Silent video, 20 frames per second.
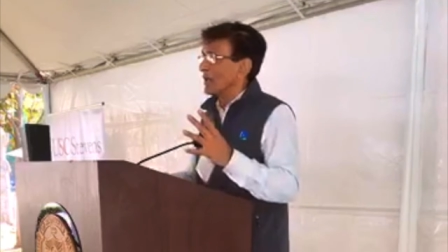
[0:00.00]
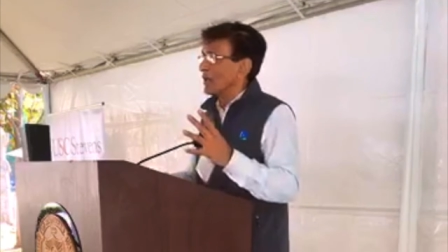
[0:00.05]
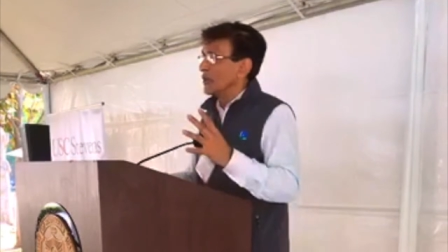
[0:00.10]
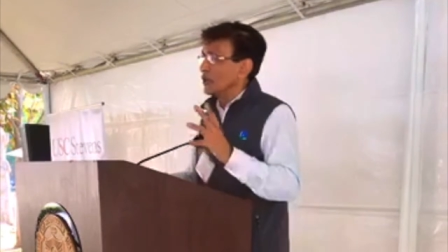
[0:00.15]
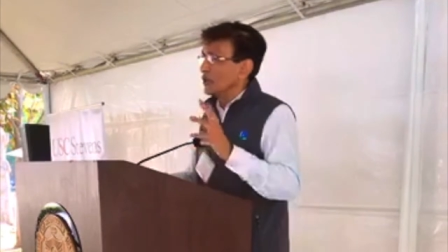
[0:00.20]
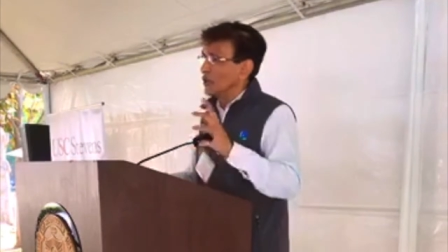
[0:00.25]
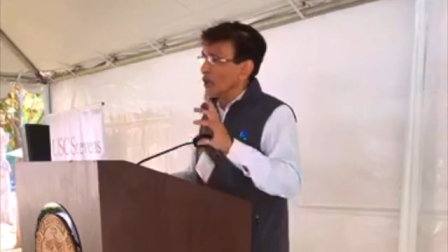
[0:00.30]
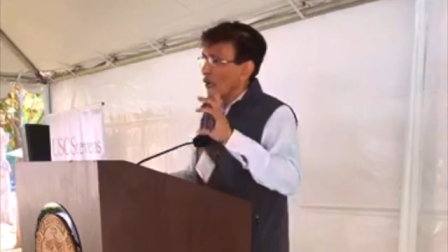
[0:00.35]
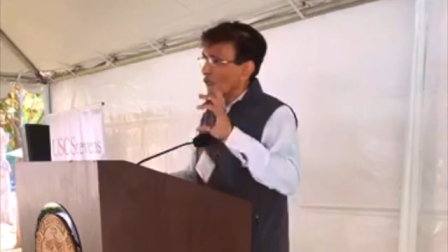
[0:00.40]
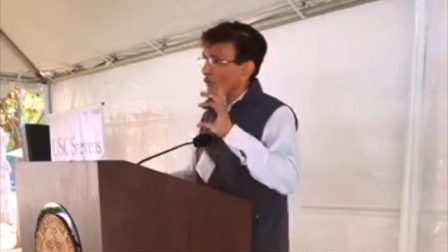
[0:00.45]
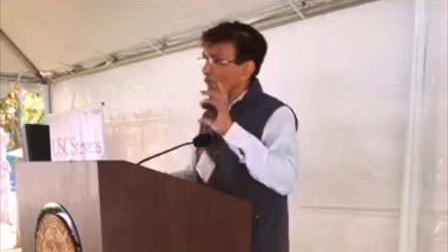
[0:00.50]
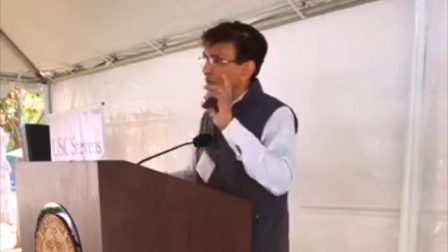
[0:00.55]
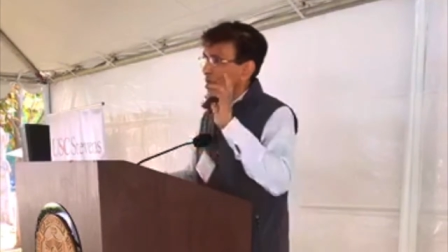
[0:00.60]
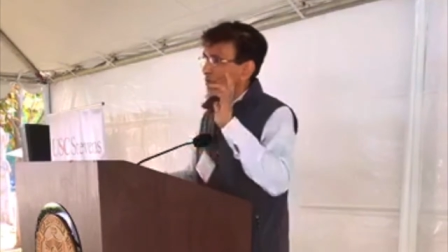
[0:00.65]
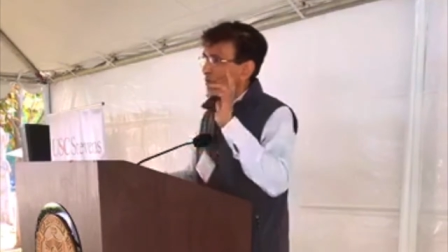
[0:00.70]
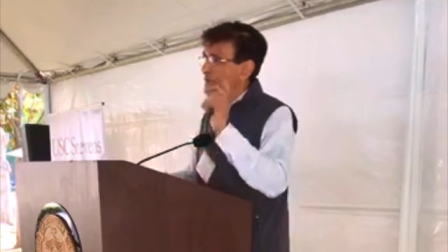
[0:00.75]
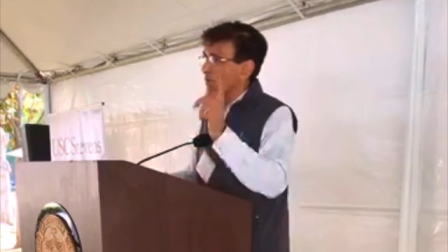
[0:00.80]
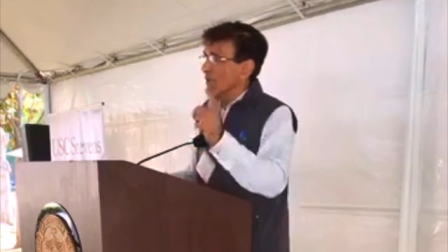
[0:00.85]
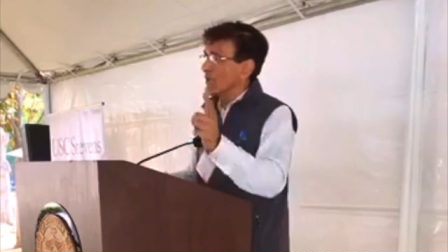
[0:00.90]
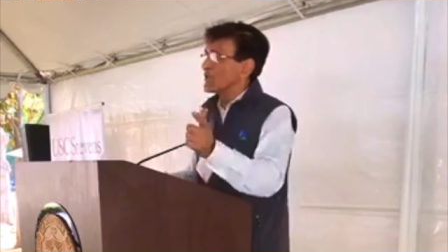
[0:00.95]
You go from
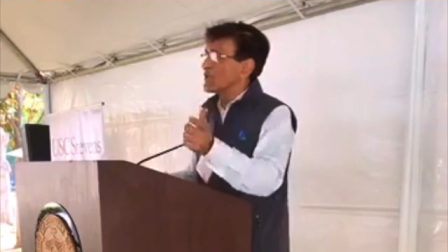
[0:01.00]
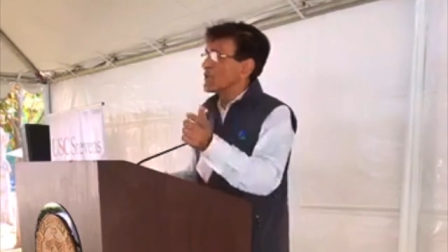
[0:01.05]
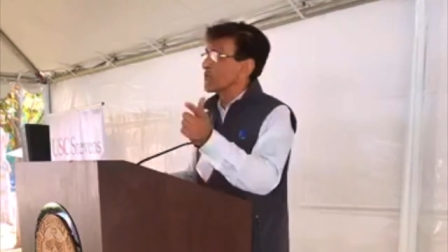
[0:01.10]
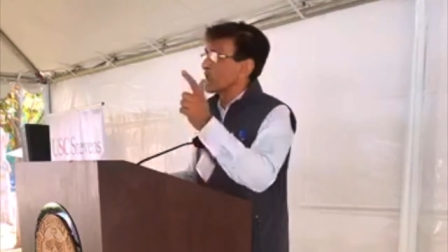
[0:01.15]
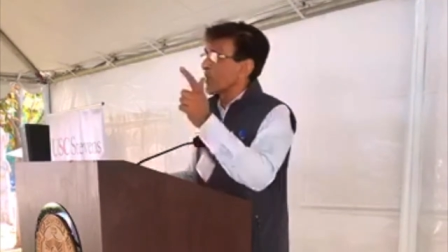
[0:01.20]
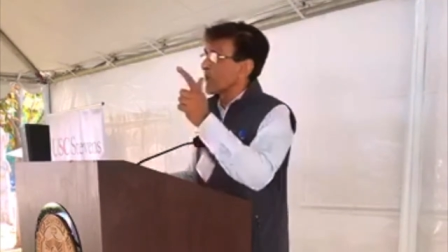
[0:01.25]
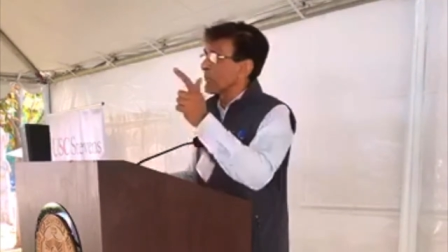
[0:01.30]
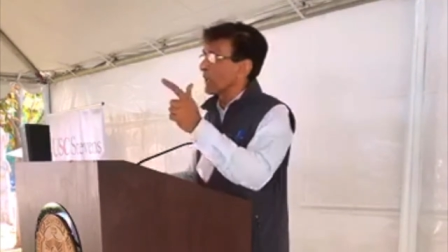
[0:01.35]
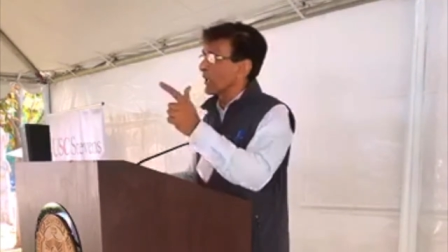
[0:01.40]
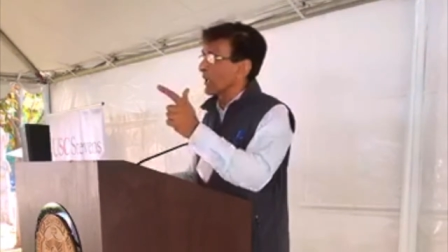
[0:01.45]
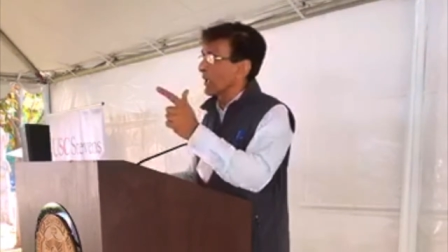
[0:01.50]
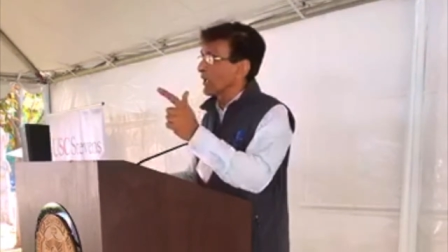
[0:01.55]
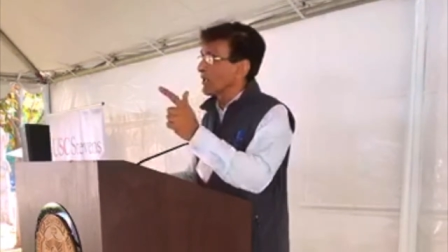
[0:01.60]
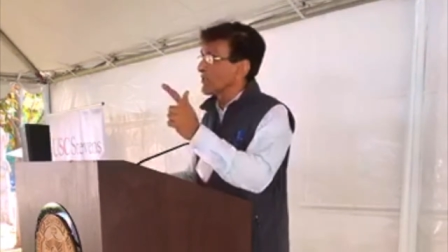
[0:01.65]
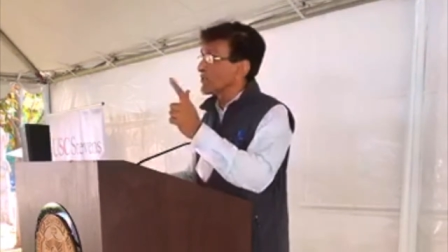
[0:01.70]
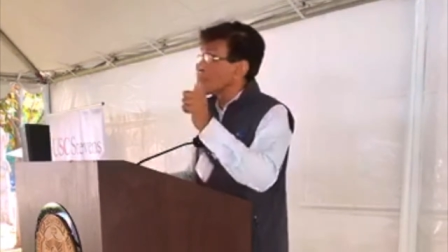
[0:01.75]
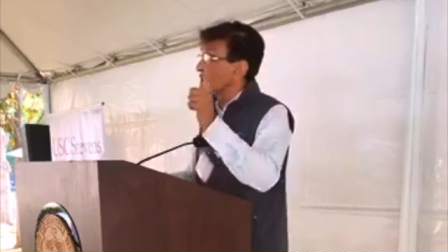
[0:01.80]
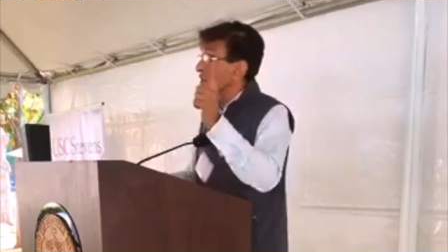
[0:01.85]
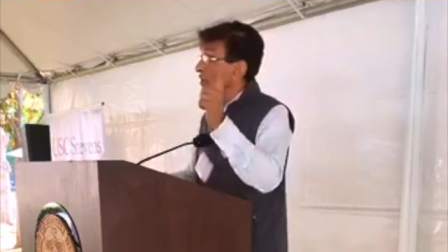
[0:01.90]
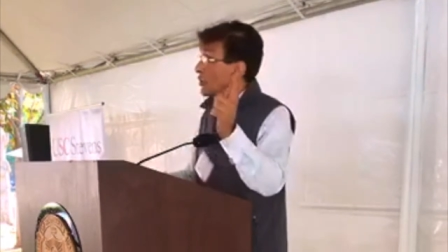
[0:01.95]
this to something
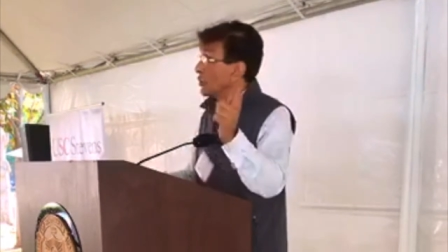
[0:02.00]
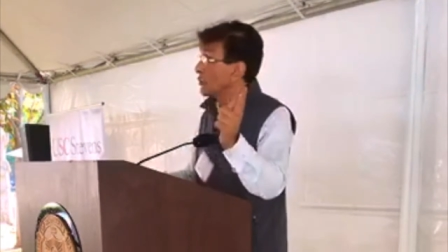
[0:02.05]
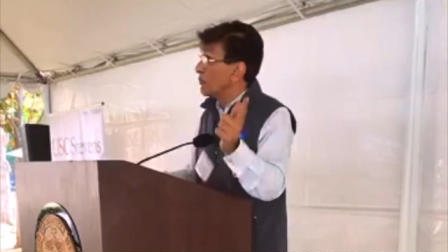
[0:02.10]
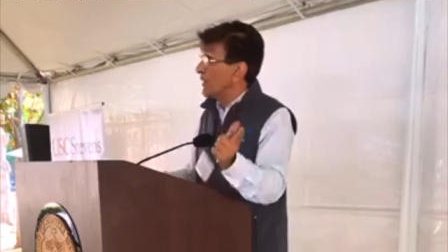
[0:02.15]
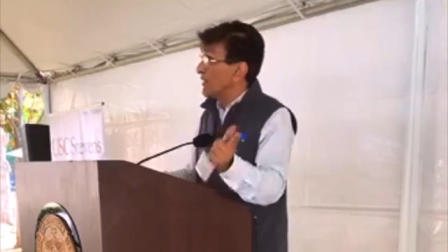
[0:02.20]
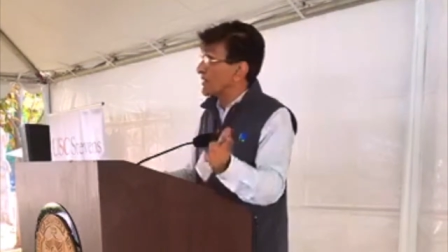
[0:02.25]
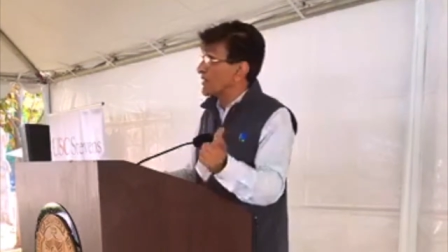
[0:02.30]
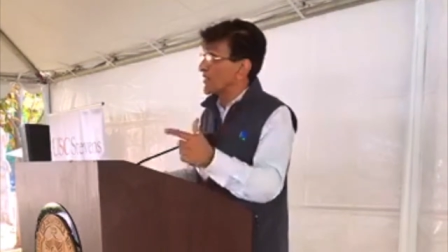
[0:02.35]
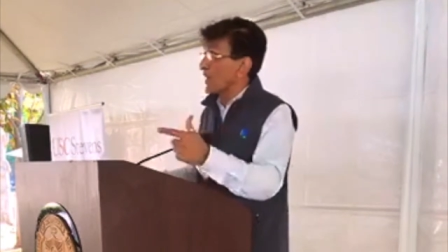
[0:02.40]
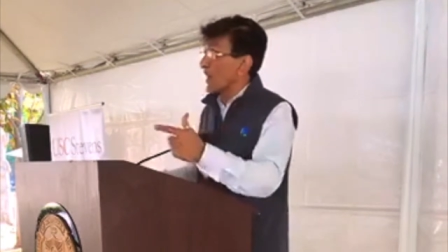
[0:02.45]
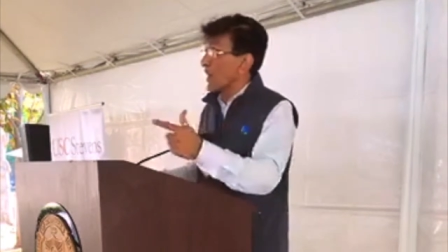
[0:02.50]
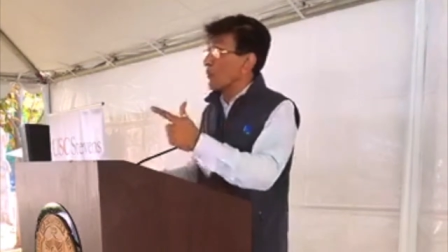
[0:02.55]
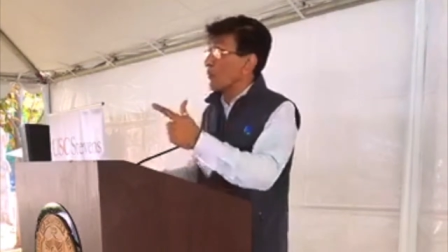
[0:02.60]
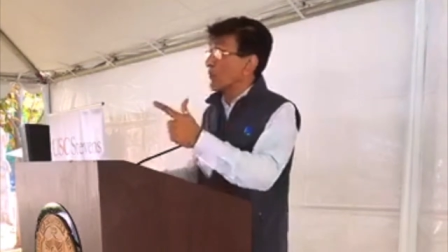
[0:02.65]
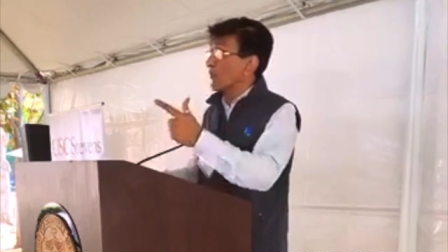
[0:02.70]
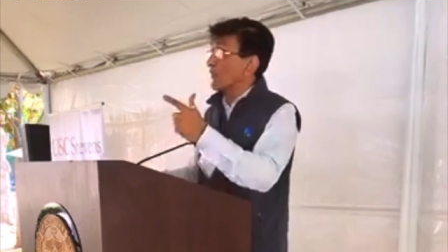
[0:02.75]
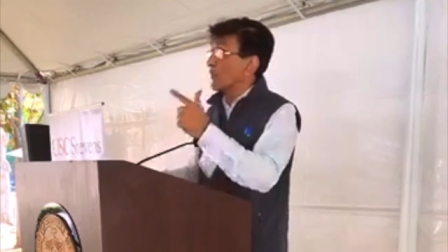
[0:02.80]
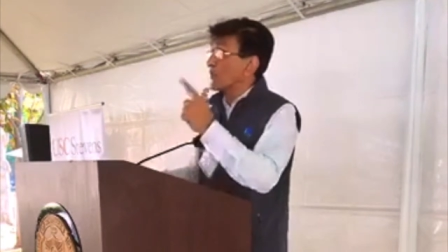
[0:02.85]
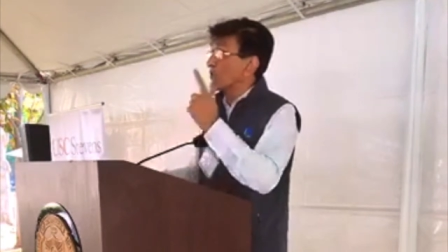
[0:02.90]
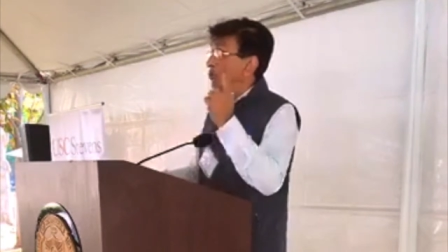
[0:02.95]
else. You may stay
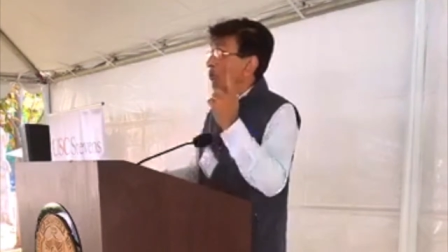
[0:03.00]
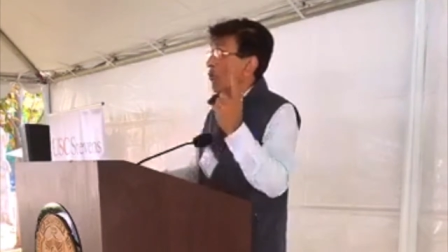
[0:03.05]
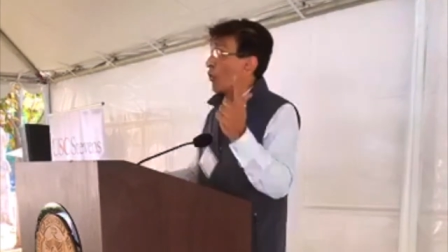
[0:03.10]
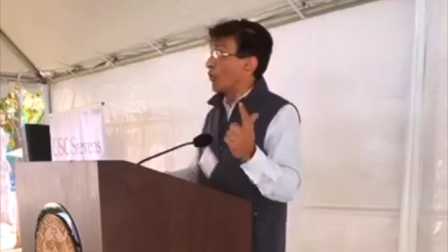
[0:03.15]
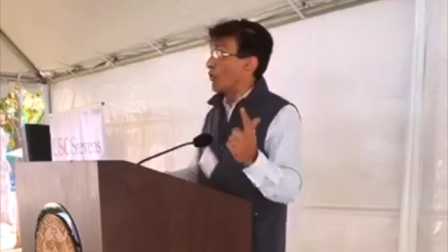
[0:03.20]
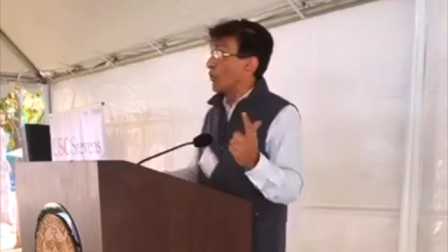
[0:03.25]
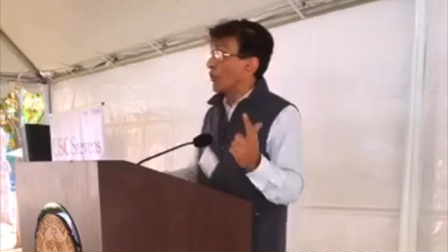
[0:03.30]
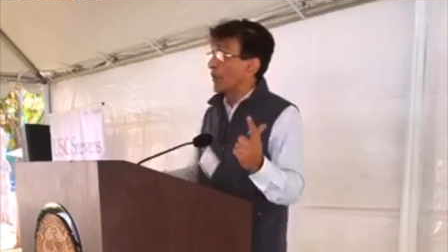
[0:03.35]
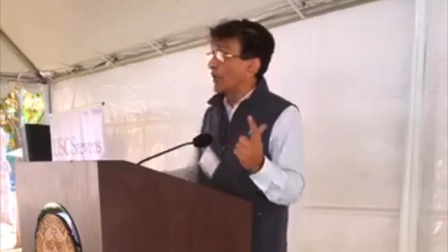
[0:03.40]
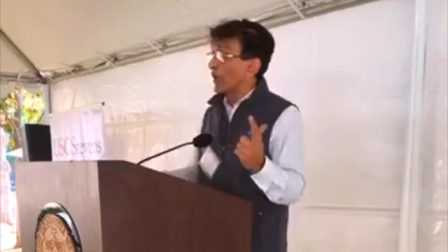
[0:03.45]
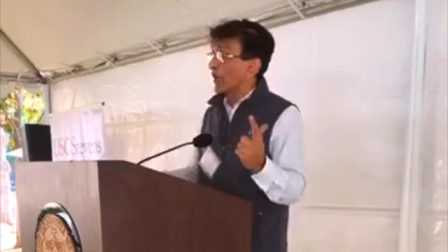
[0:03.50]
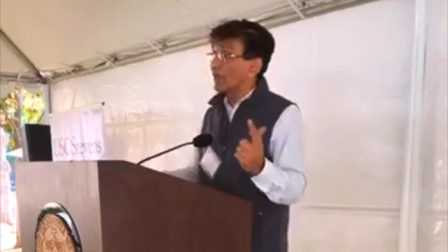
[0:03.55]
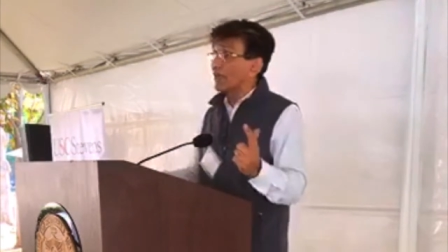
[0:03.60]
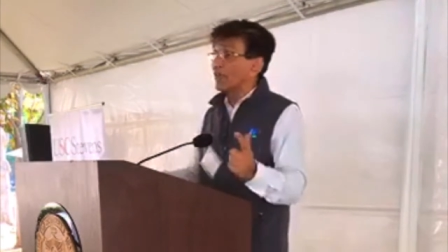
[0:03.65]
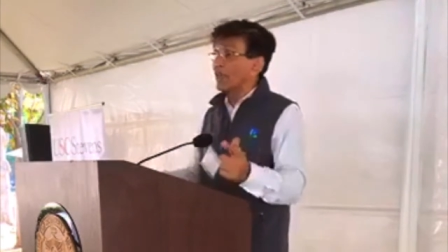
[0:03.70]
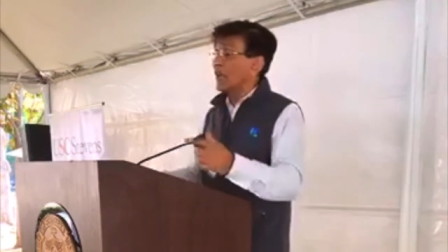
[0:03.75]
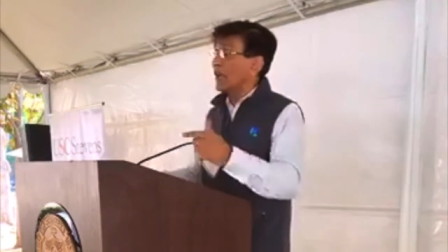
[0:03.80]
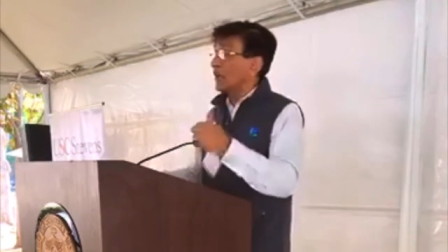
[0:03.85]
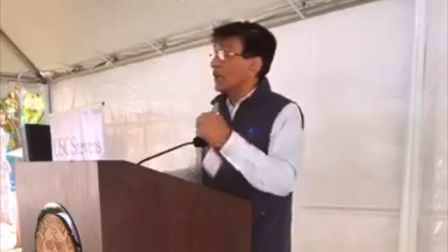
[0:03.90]
with this all your life.